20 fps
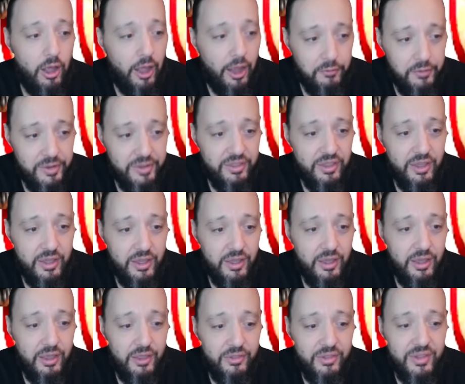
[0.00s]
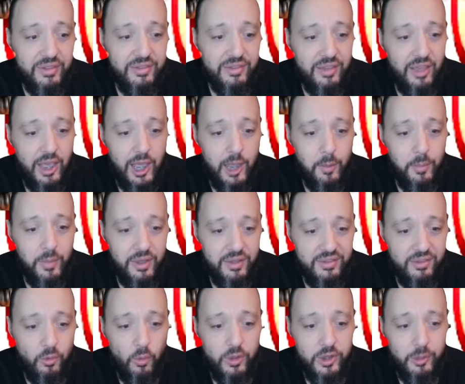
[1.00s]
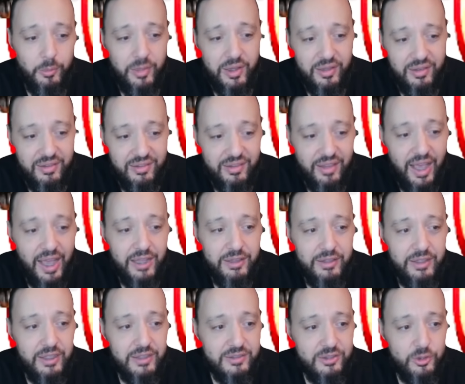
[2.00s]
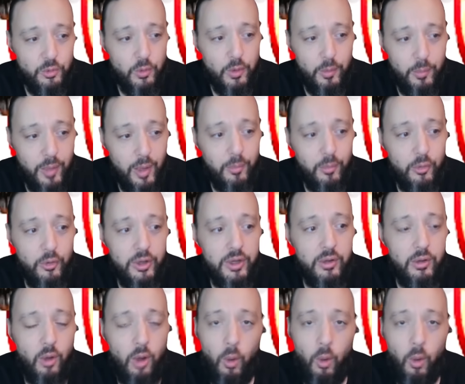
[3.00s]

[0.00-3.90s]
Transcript: Everything in this game is going to be exactly as you remember it.